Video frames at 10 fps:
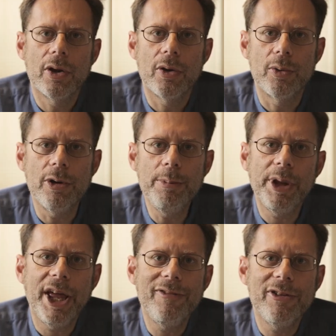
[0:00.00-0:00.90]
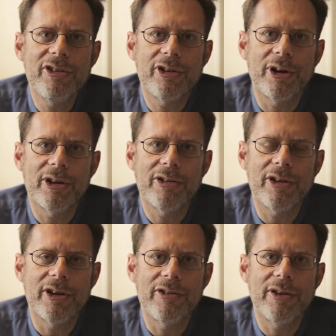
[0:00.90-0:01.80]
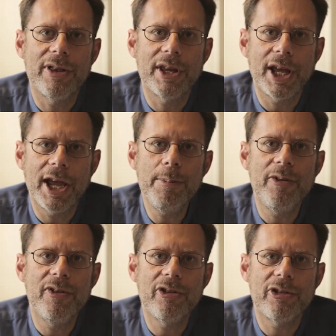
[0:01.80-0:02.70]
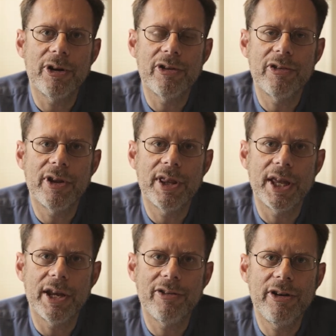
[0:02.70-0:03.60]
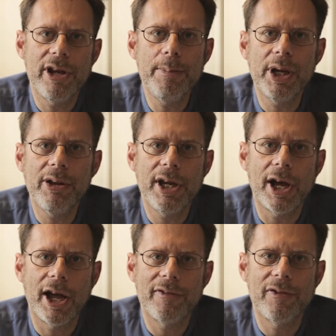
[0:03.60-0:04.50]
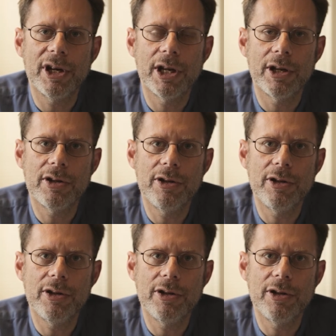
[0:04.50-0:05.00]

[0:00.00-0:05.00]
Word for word: Group life insurance is the type of insurance that is typically offered